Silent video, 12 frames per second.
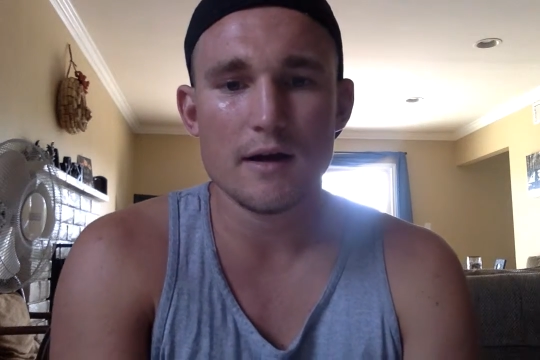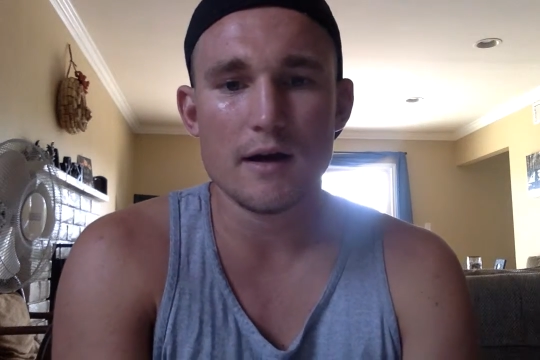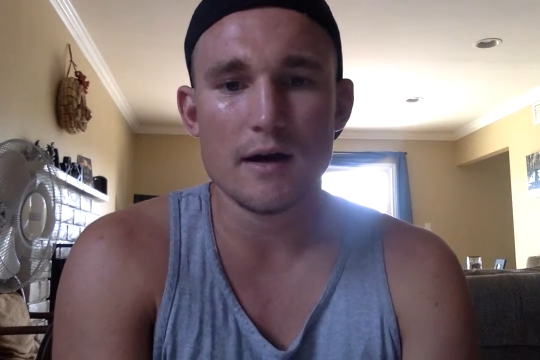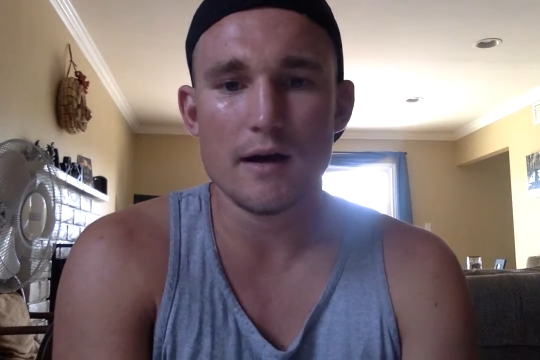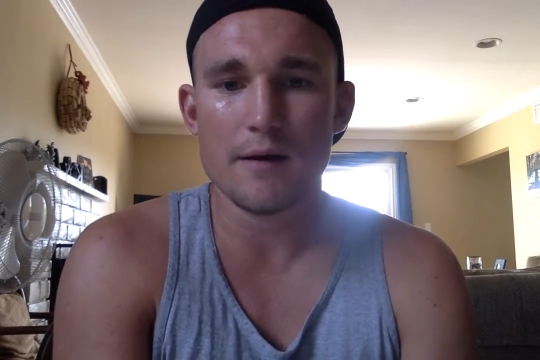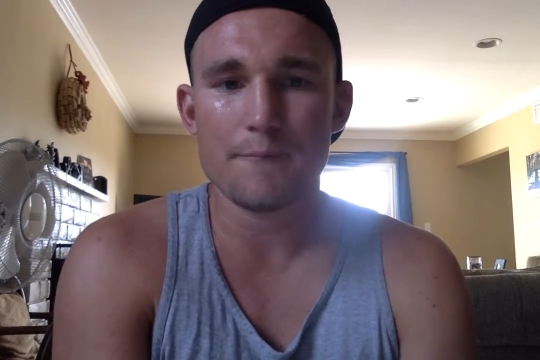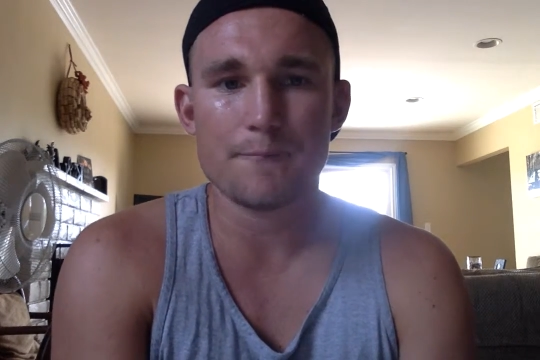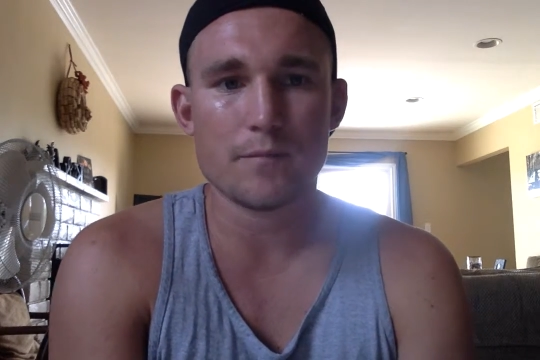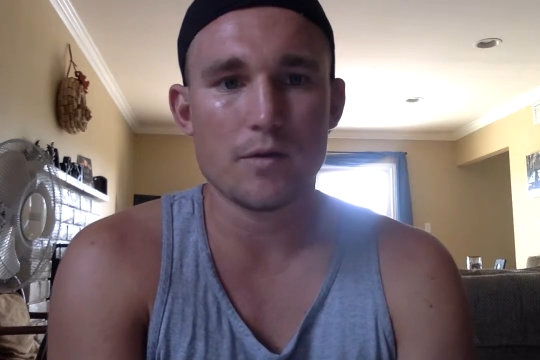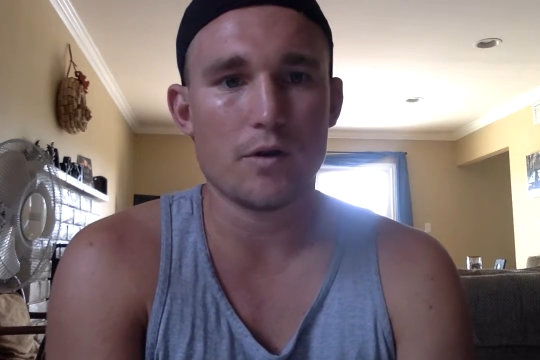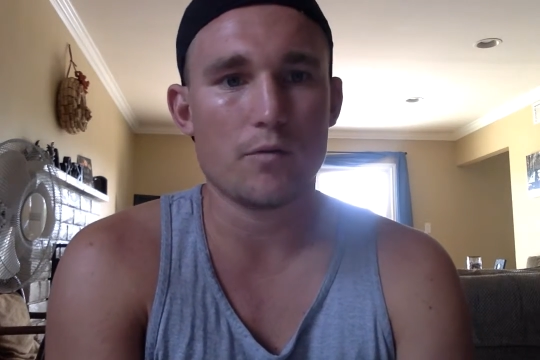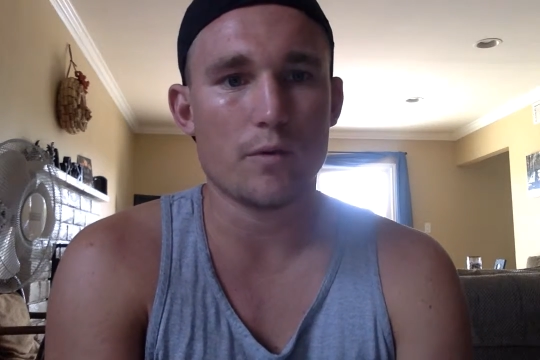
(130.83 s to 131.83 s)

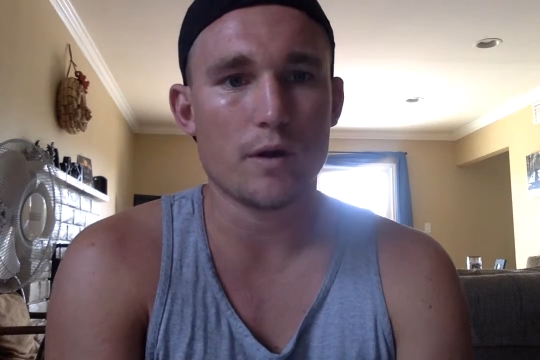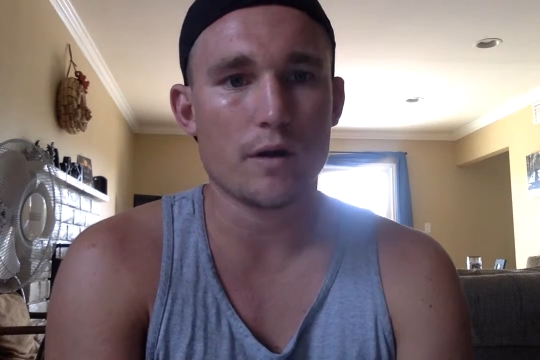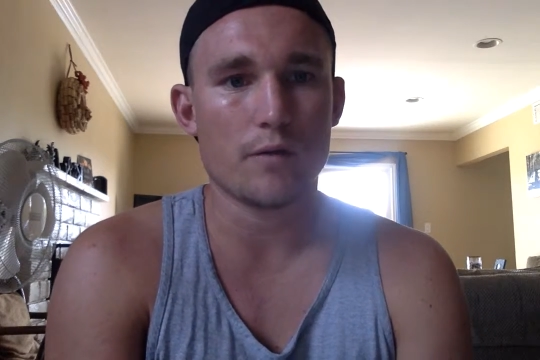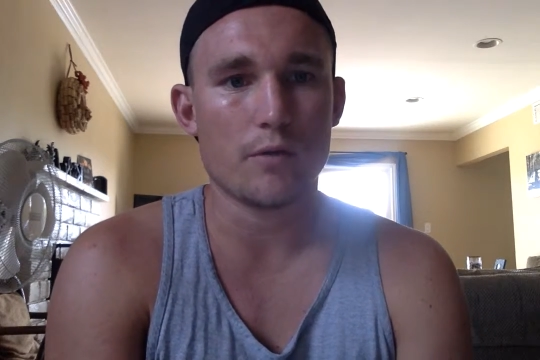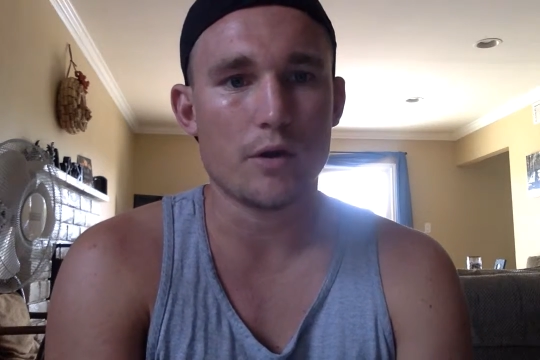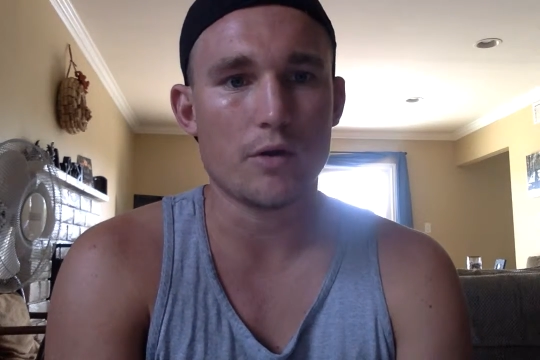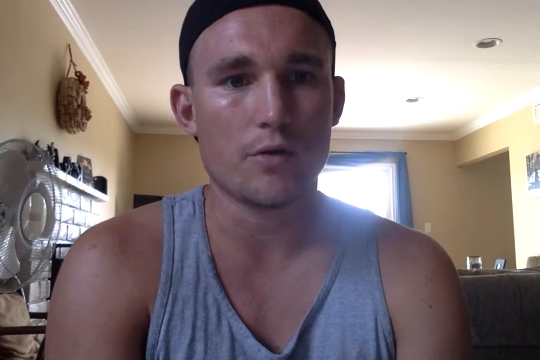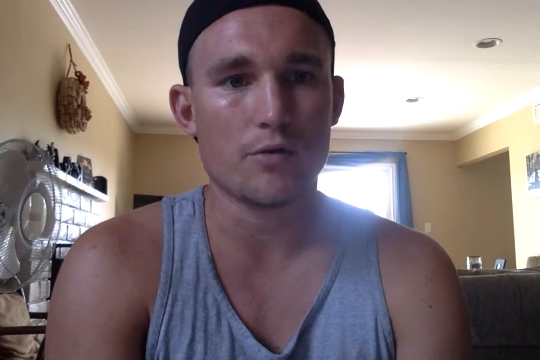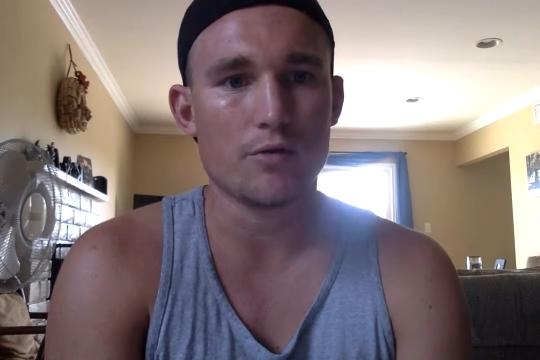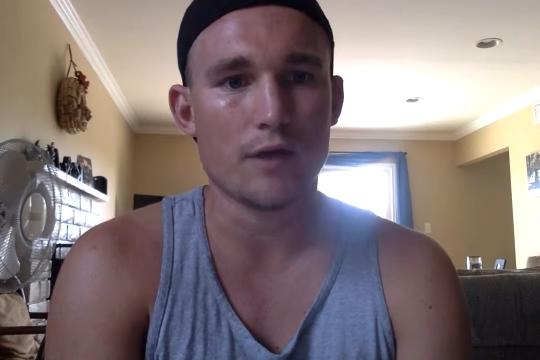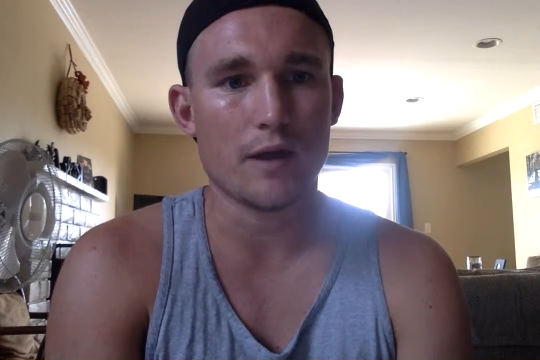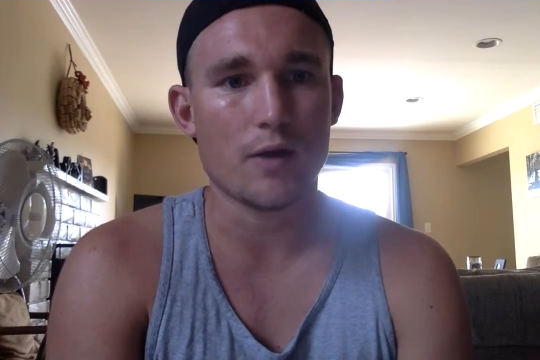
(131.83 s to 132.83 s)
When we go
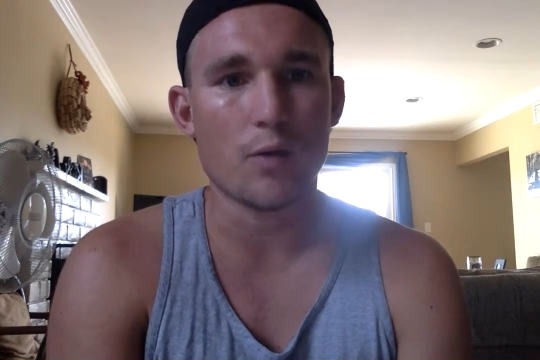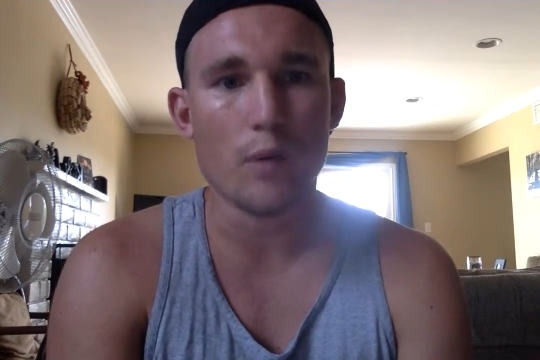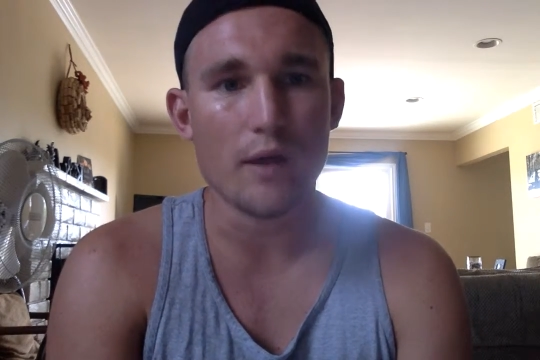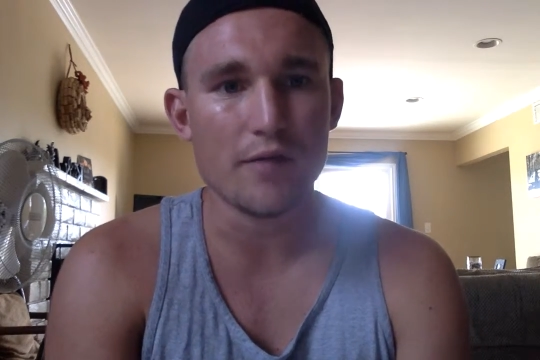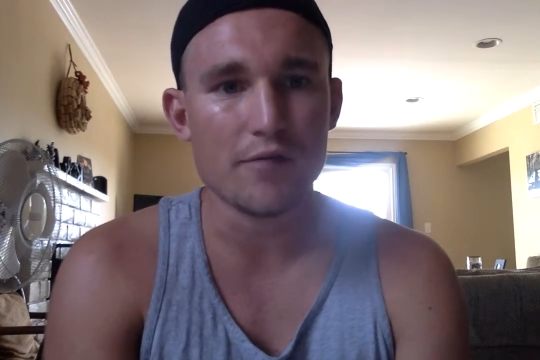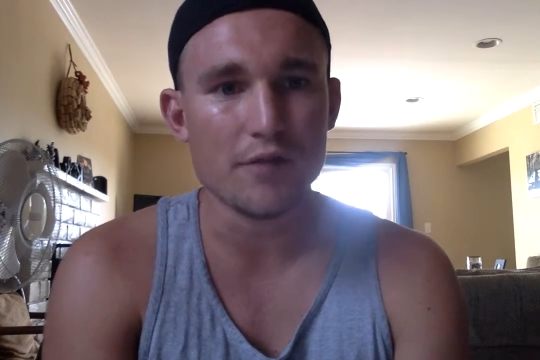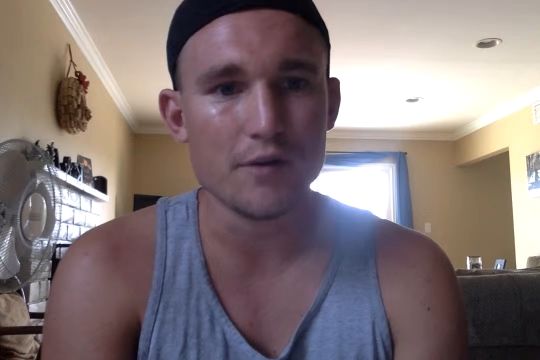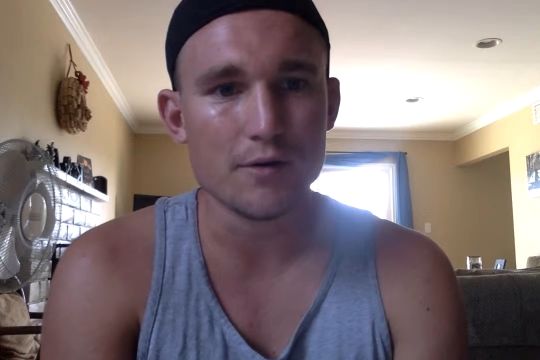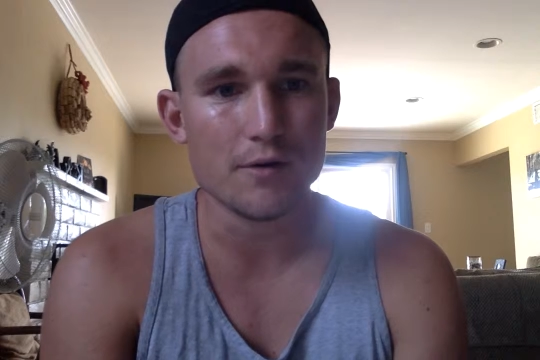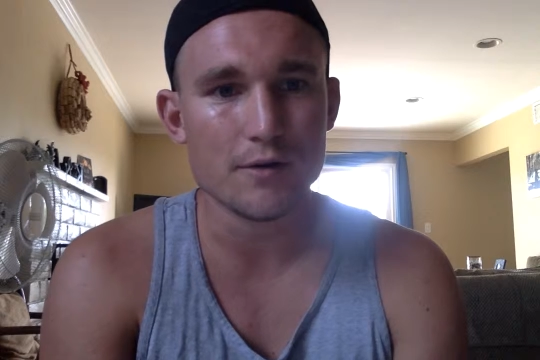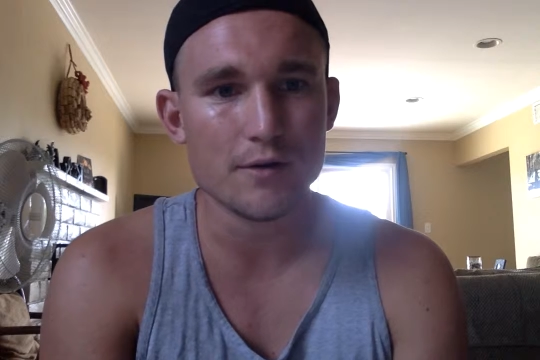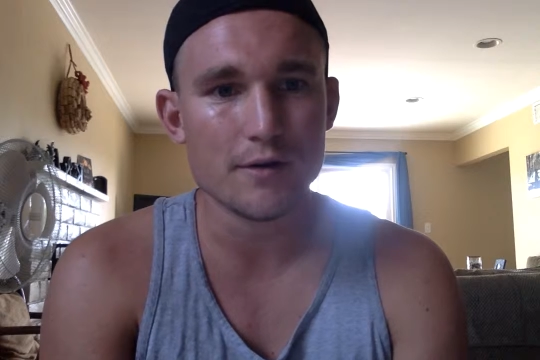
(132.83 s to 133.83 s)
to like an away
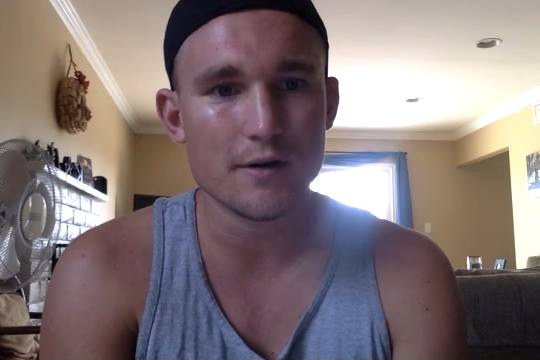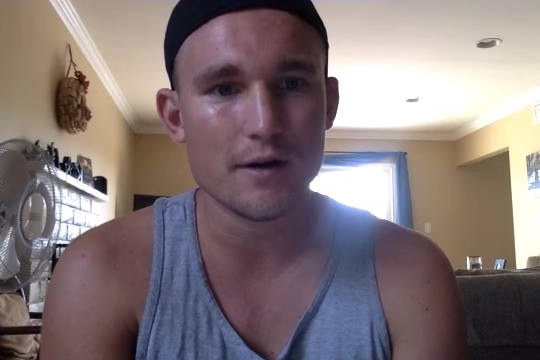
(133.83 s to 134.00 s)
field,